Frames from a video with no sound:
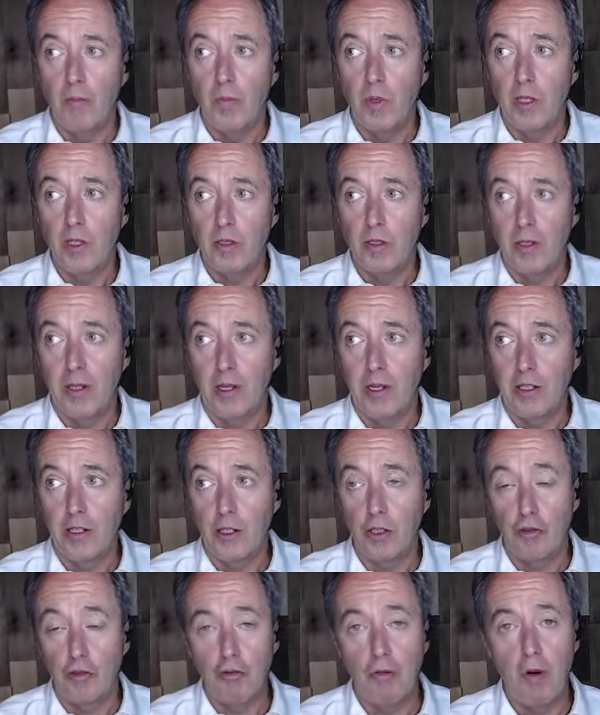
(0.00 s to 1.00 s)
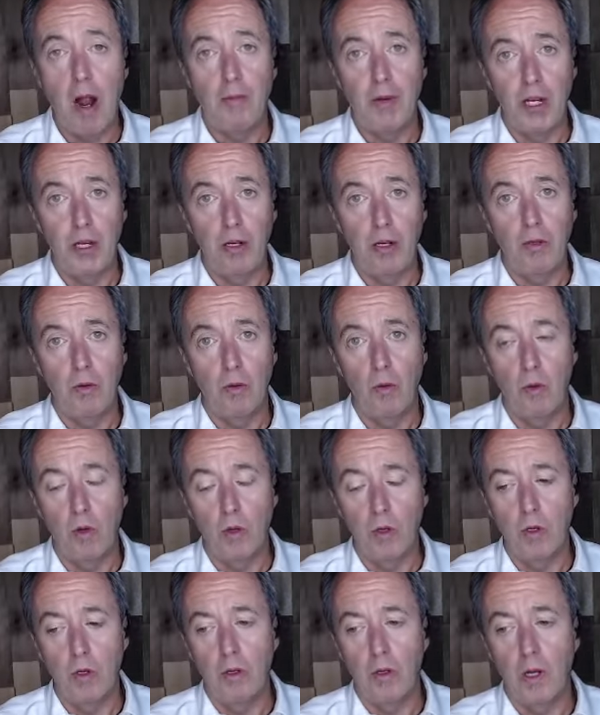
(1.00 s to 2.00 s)
is like a trauma
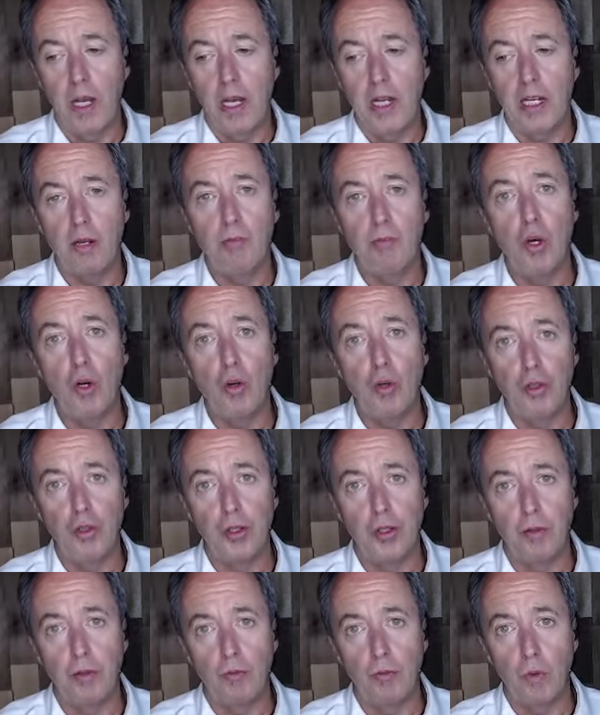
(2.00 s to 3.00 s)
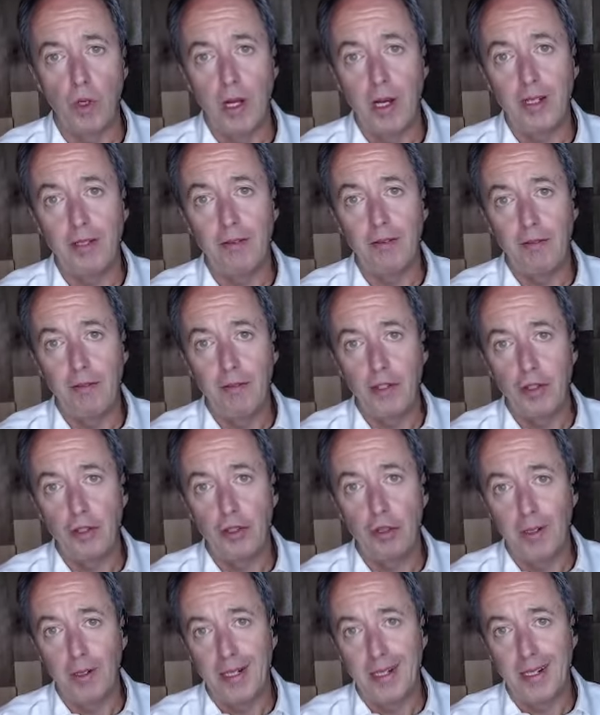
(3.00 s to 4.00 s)
or an emotion, we're not
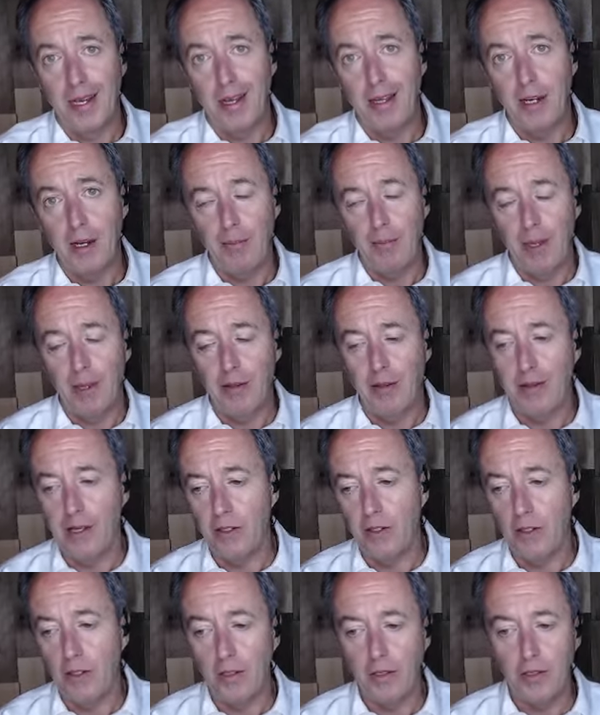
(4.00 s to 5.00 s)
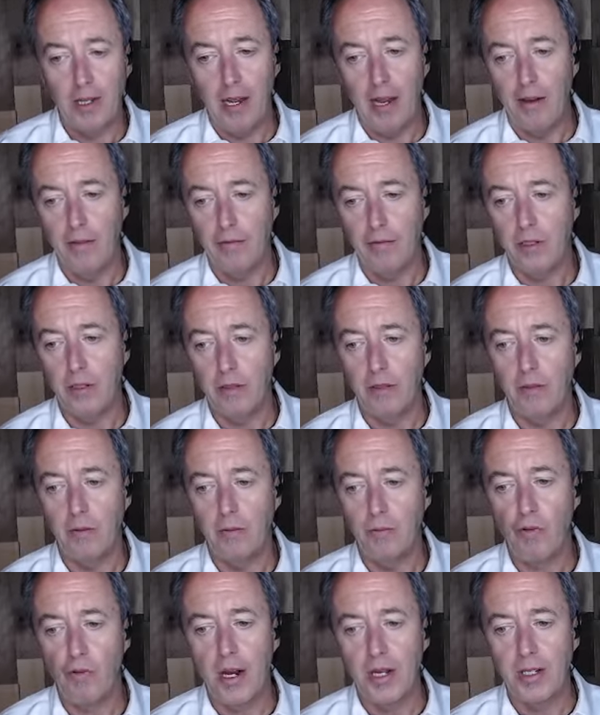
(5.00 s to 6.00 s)
stirring that up that then you'd have to
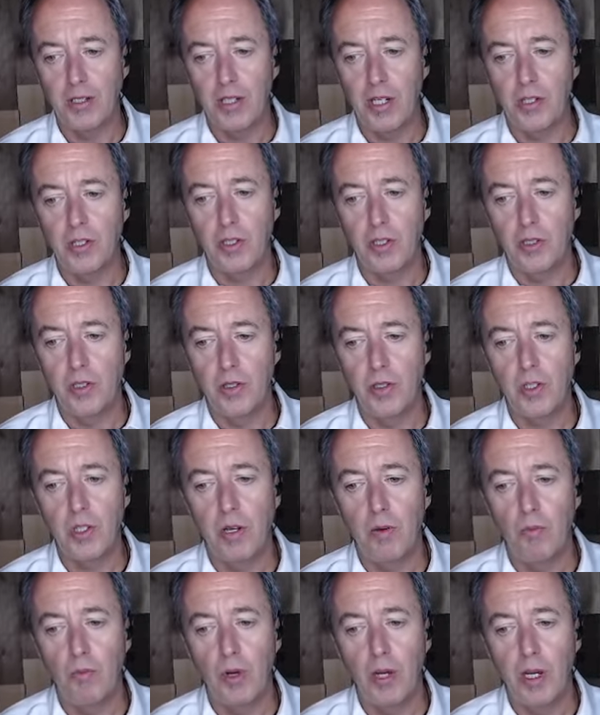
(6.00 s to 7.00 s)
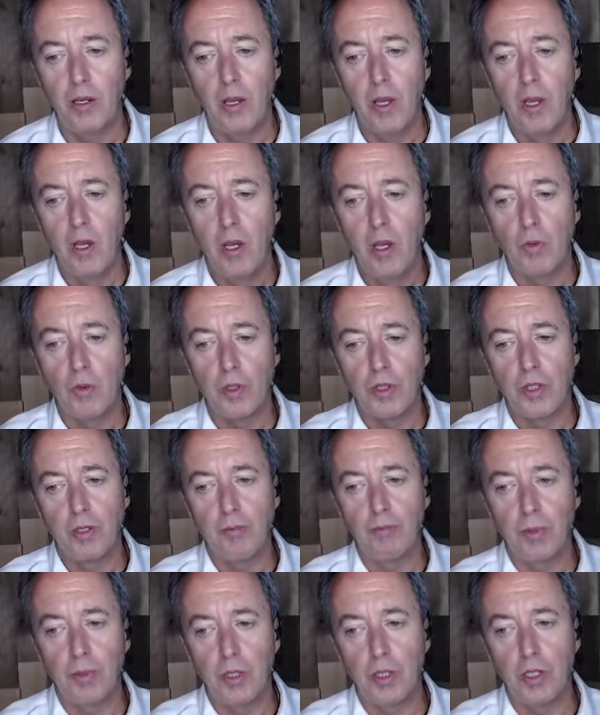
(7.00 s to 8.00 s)
process in some way. We're
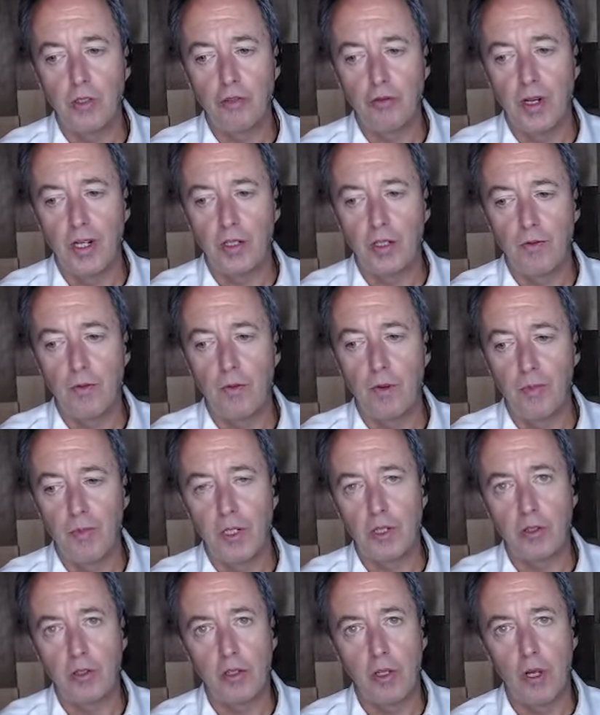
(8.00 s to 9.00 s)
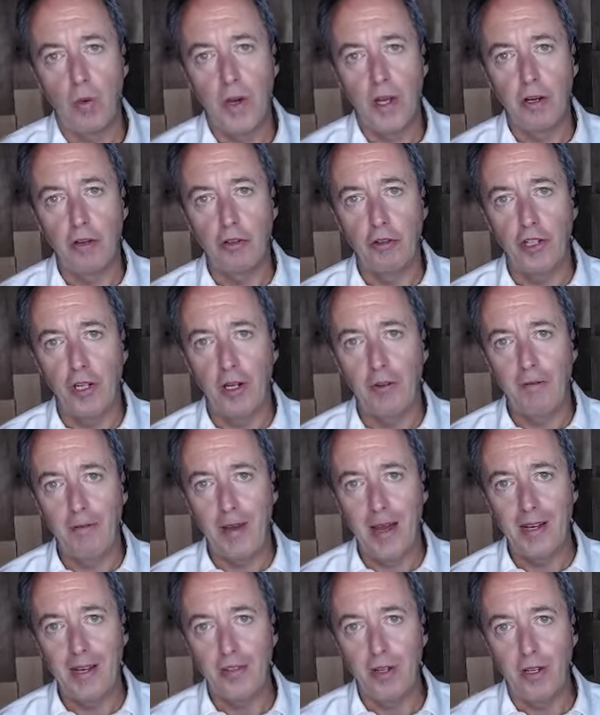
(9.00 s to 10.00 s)
simply transforming slow energy to
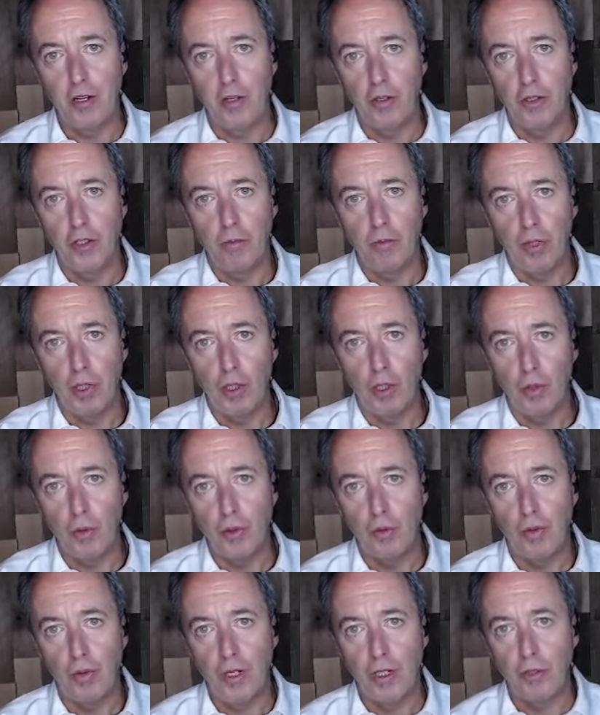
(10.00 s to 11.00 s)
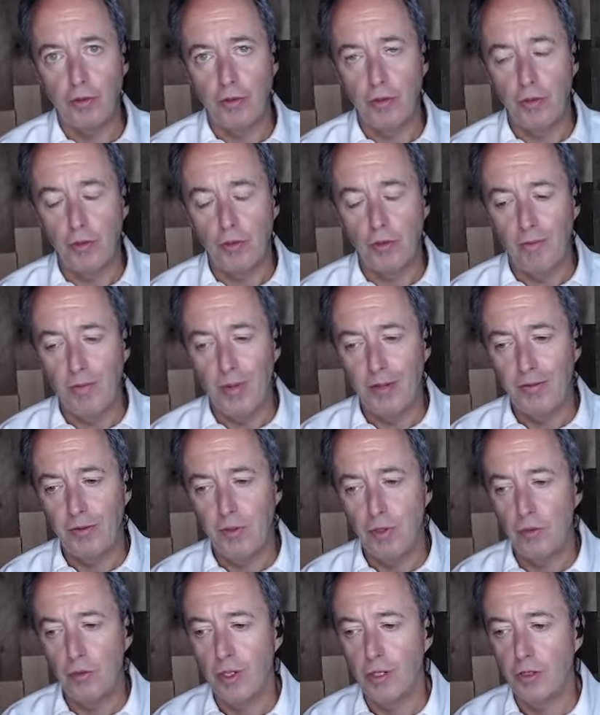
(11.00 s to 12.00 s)
fast energy below 200 to above
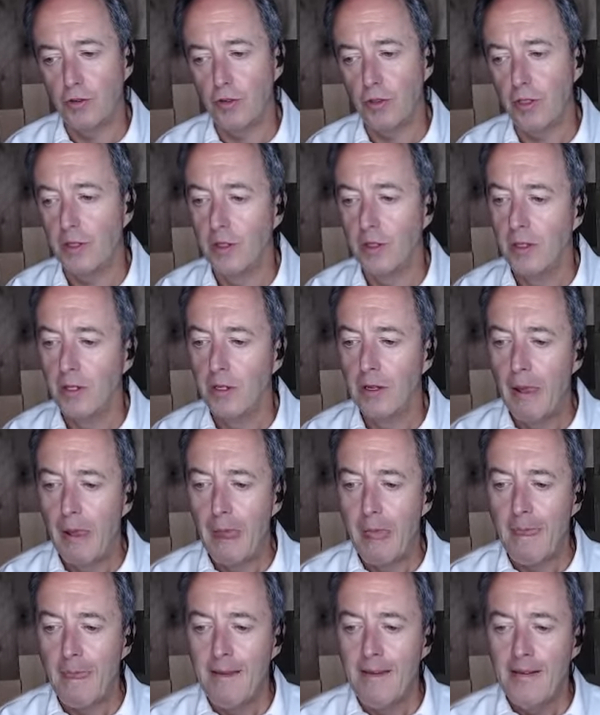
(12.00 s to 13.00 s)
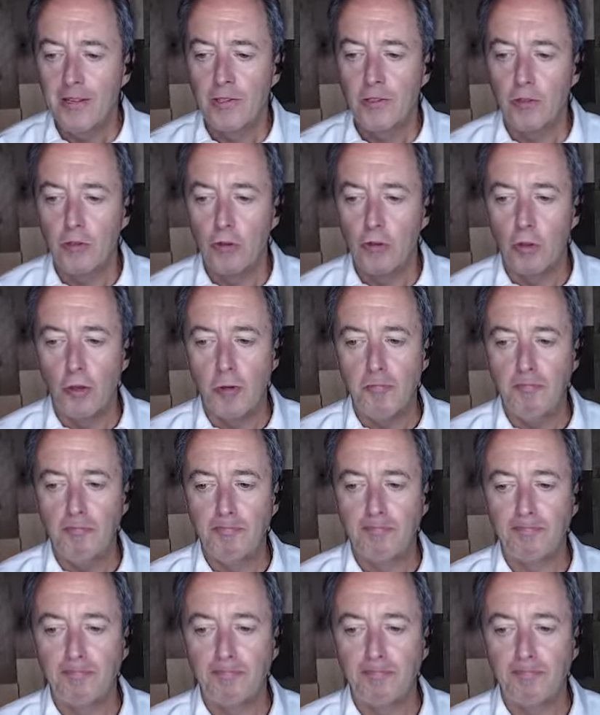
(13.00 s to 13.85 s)
200. So